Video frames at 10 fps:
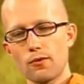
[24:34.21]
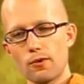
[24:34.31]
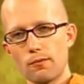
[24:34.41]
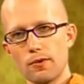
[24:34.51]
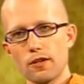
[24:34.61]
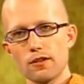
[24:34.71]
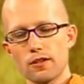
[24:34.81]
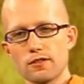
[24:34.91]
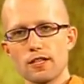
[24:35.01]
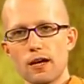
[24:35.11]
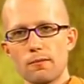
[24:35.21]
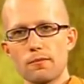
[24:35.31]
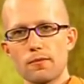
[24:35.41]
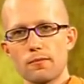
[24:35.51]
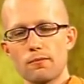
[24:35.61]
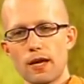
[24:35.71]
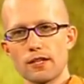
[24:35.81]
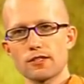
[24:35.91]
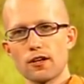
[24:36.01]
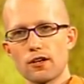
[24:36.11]
We build this up
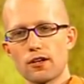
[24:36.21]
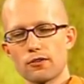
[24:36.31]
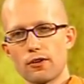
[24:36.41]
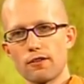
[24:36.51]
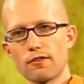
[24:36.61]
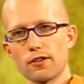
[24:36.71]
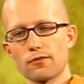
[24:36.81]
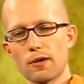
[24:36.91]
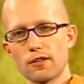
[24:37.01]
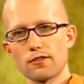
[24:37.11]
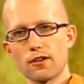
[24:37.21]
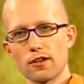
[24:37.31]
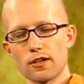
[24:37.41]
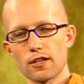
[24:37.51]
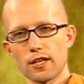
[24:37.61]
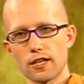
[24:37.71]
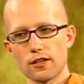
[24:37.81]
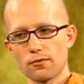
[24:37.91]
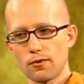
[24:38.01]
based on our cravings, based on our clingings.